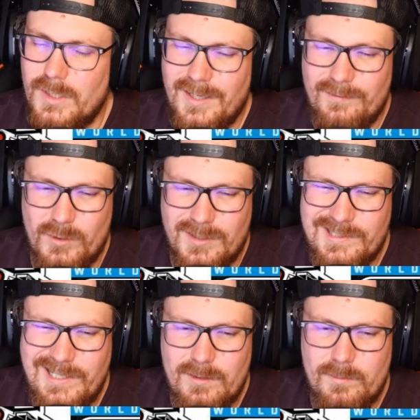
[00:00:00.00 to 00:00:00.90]
if you
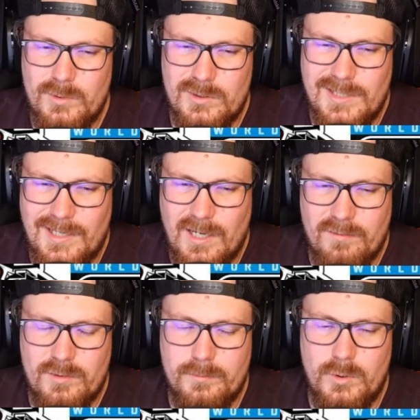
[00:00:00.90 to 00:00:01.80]
clean them, you take care
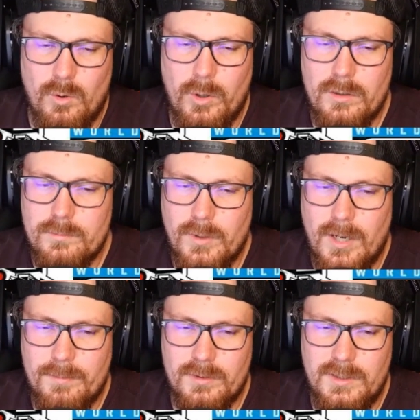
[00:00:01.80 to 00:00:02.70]
of them, you oil them
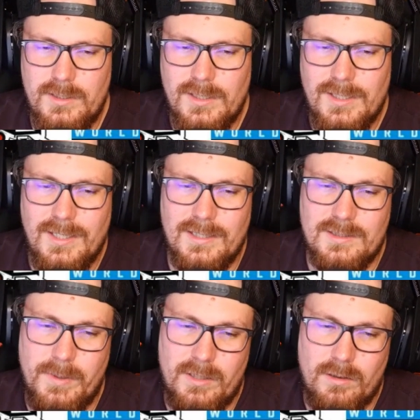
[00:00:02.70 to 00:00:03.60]
properly,
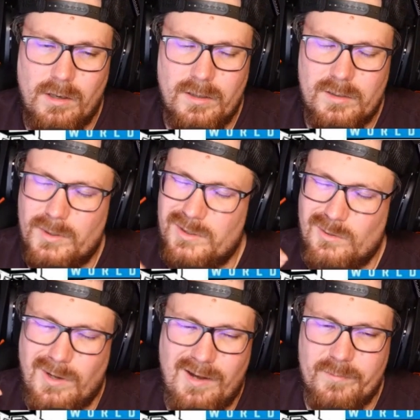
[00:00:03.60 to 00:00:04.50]
it's a bit longer, but
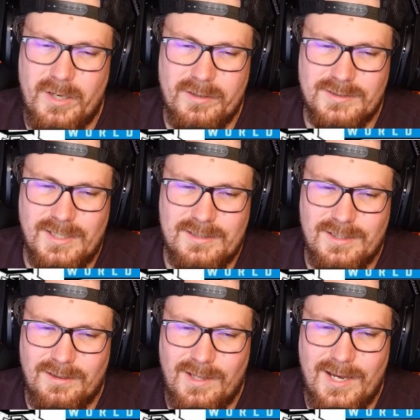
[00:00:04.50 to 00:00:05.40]
you'll have bearings that
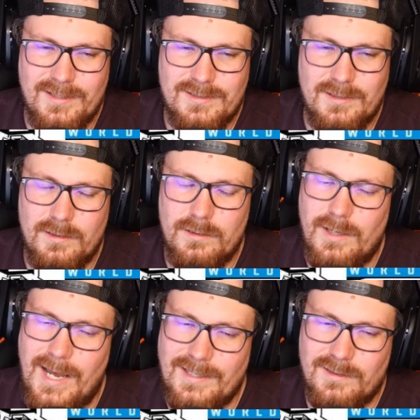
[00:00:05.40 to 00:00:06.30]
last
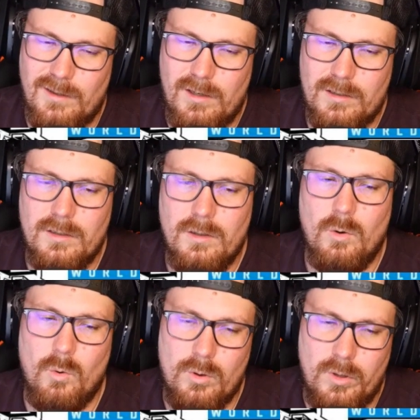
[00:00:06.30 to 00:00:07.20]
as long
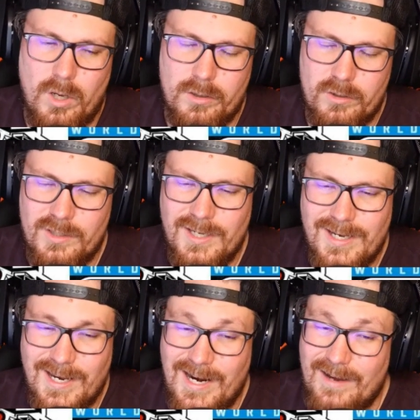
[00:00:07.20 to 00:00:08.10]
or longer
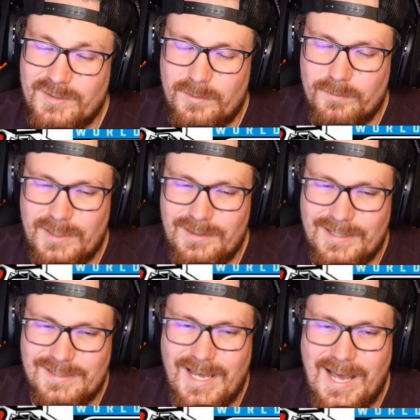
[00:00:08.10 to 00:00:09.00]
and have something
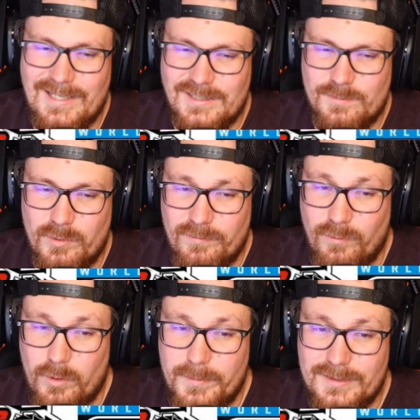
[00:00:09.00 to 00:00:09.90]
that's as
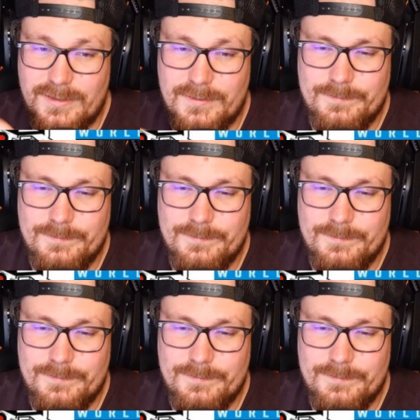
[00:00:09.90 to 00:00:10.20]
performant.